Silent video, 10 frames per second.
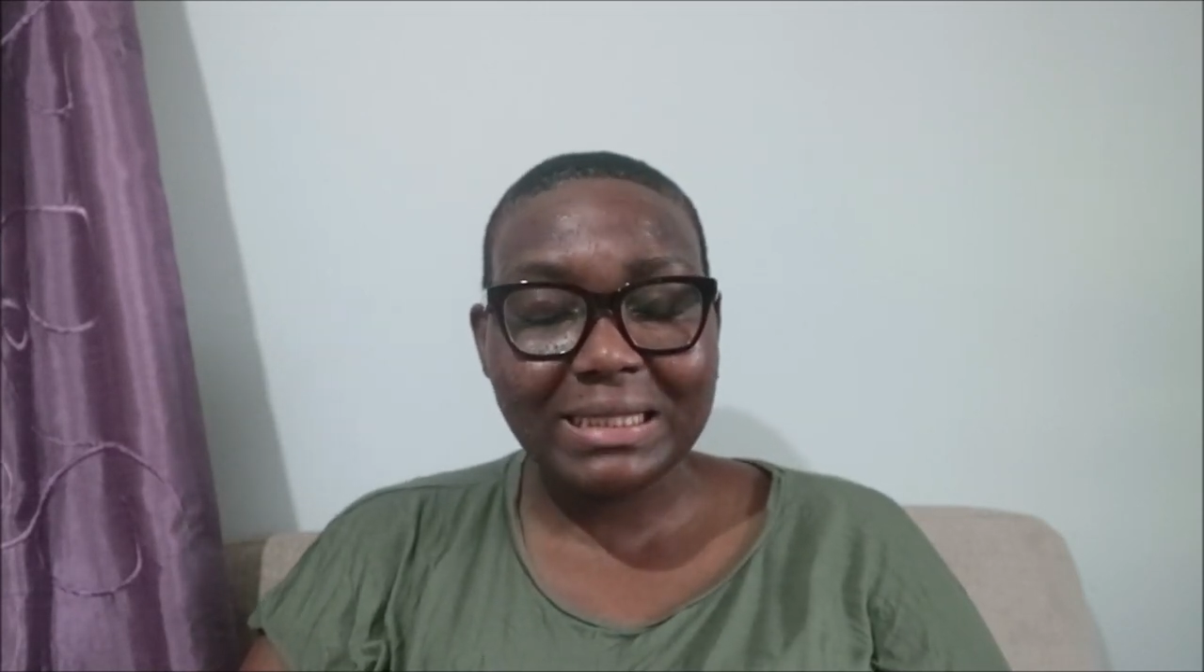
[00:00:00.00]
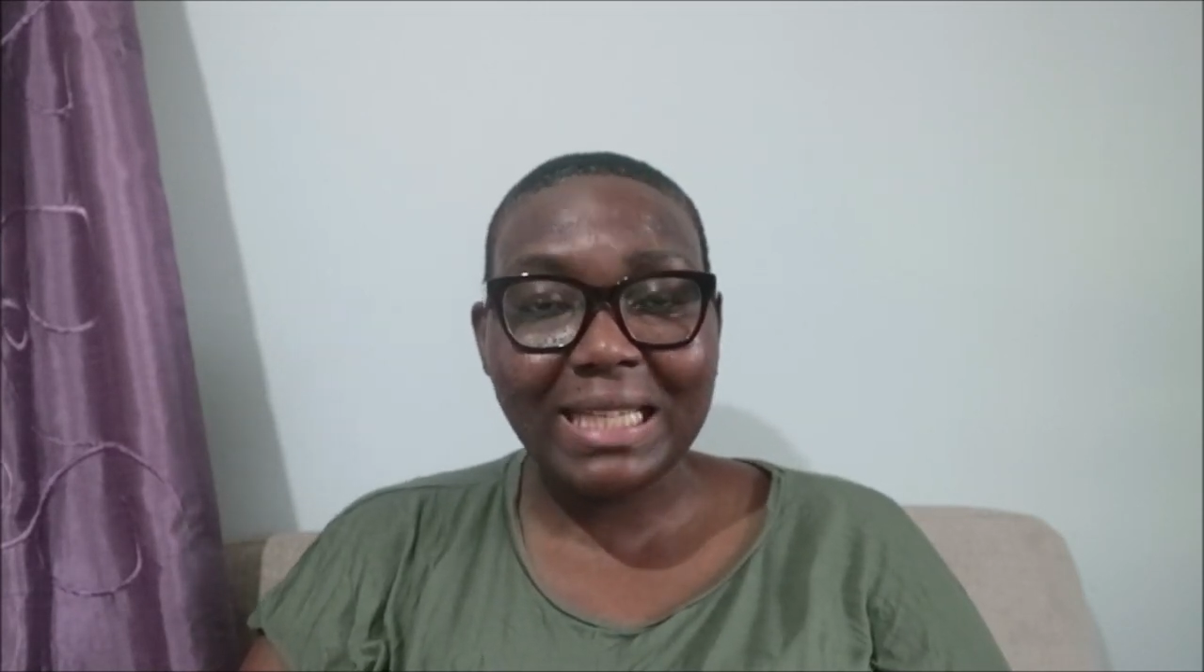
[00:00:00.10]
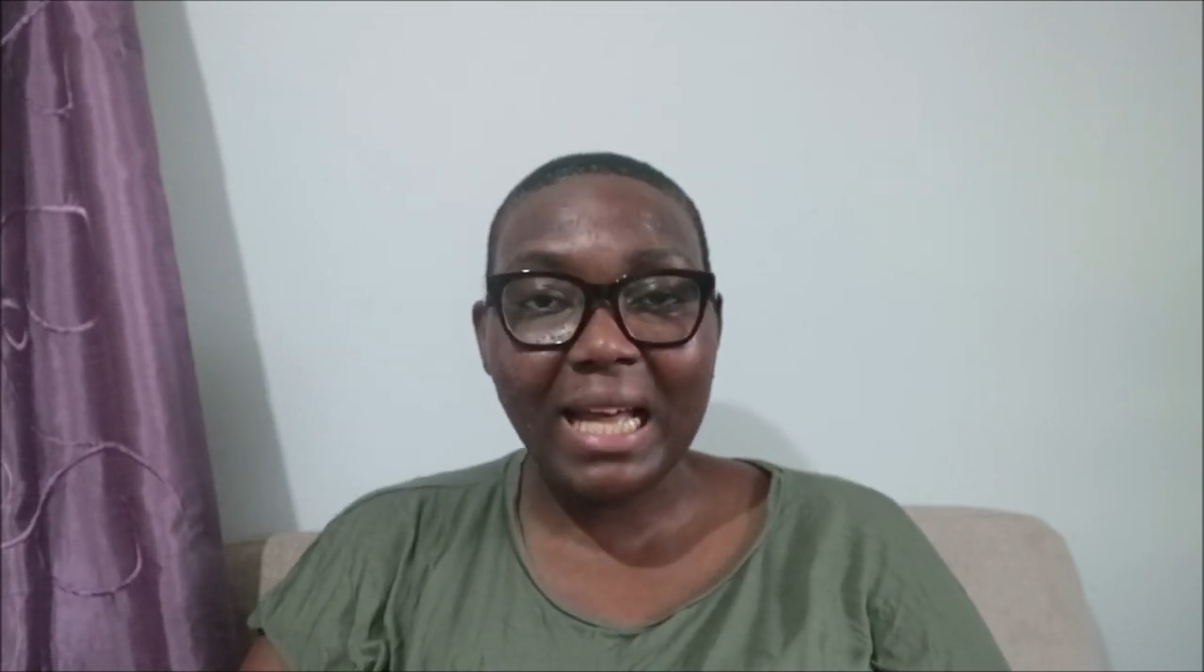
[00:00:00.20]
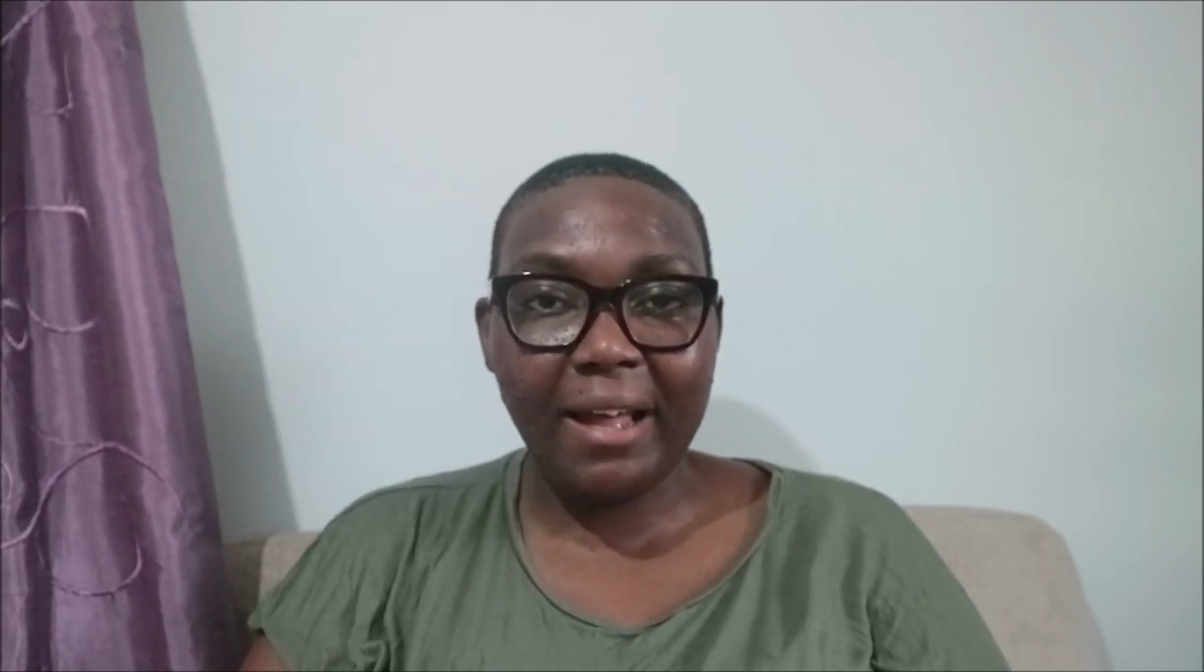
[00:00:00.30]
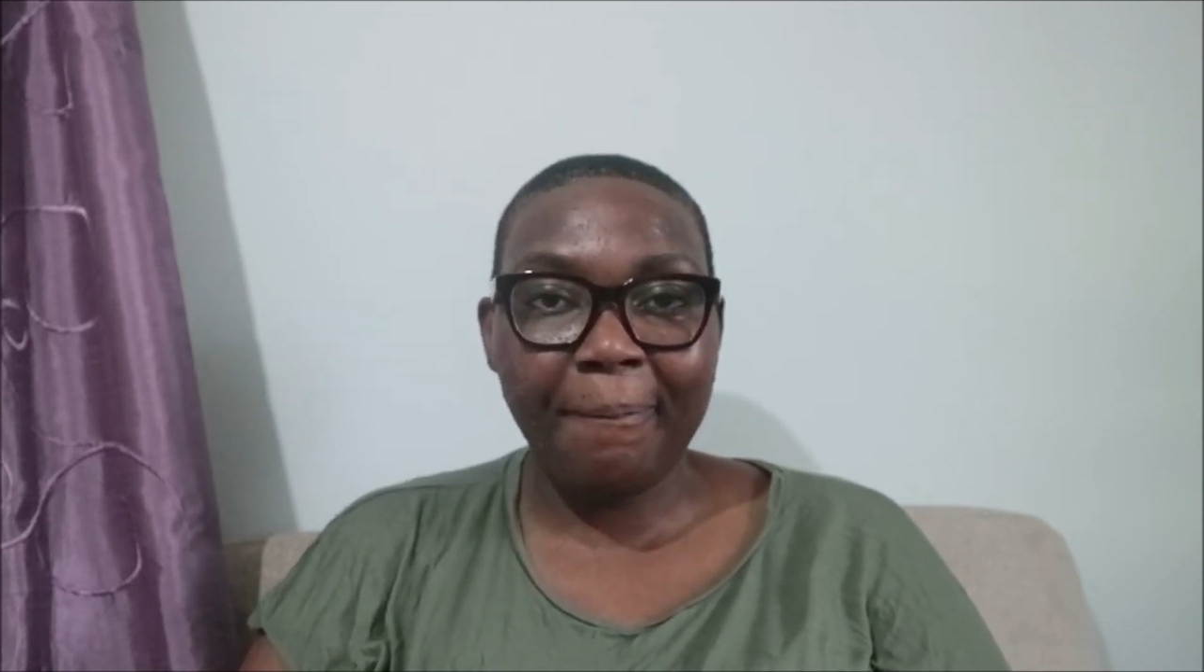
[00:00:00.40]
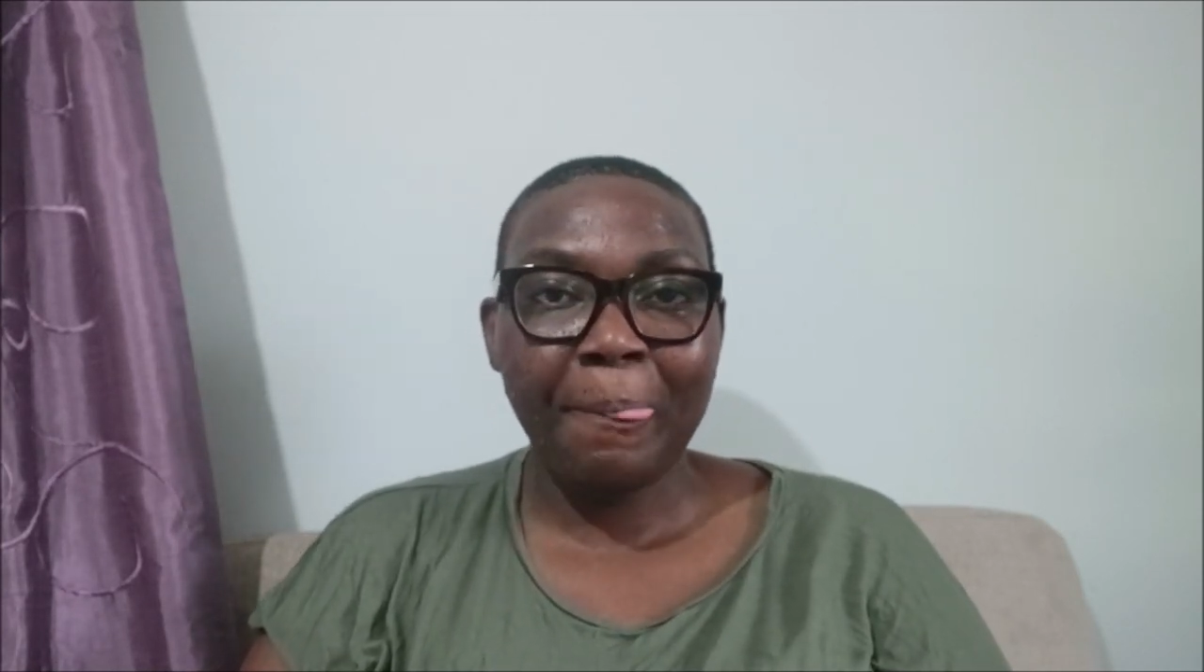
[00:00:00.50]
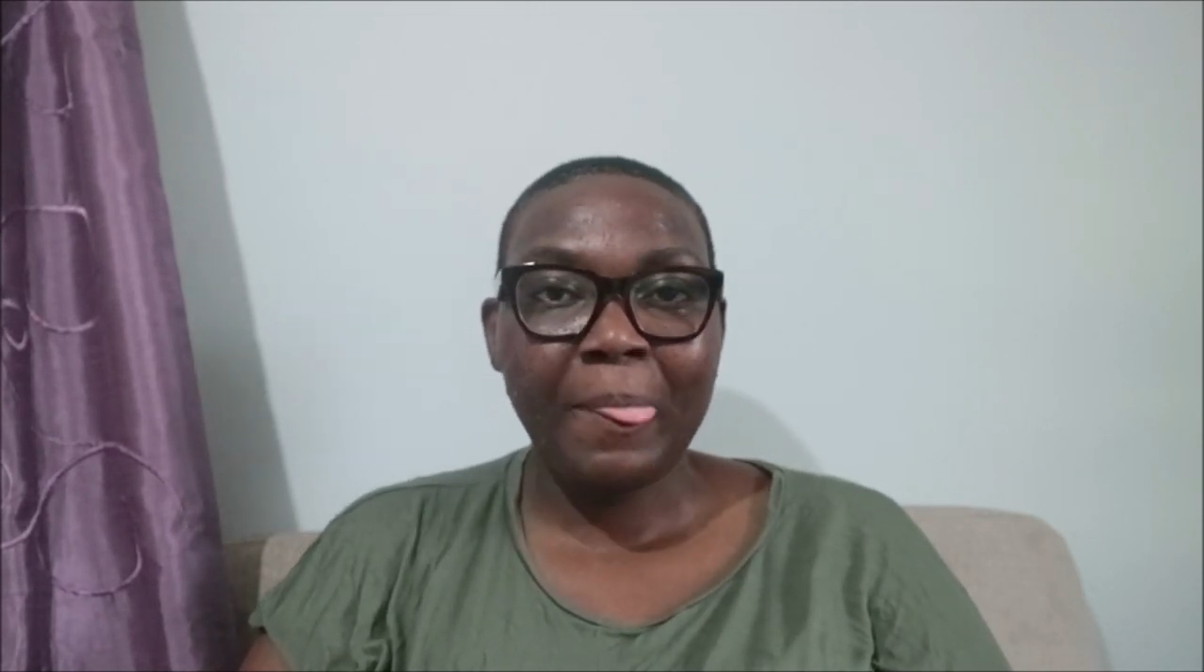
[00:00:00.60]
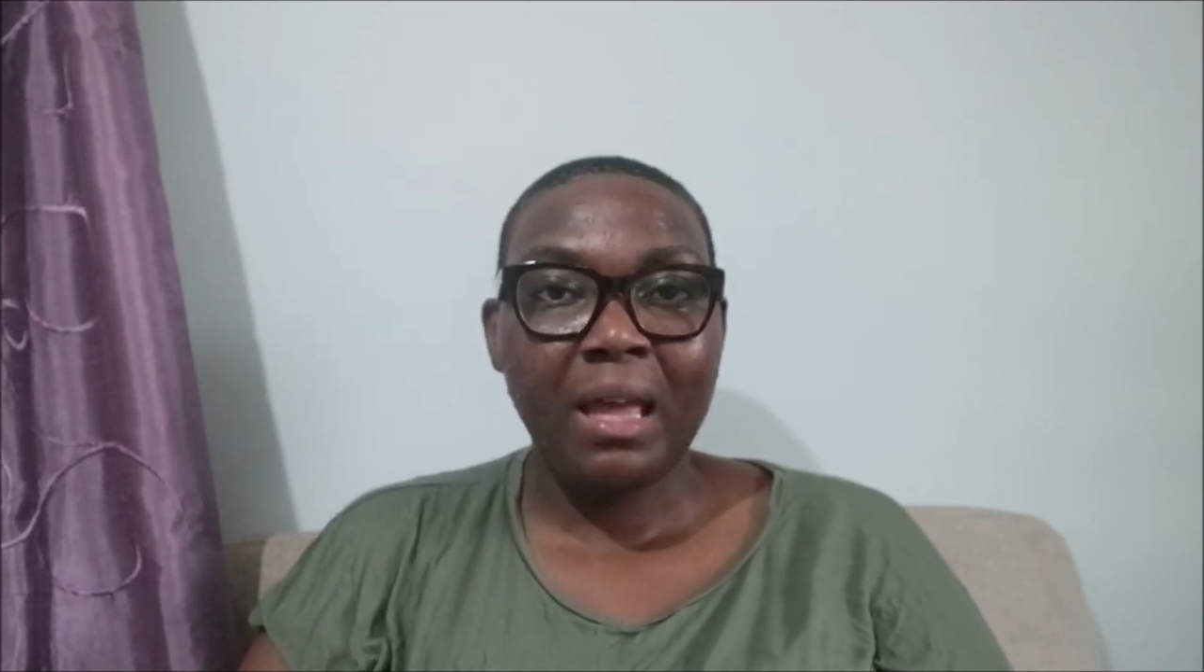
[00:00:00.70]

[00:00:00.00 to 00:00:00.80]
yeah,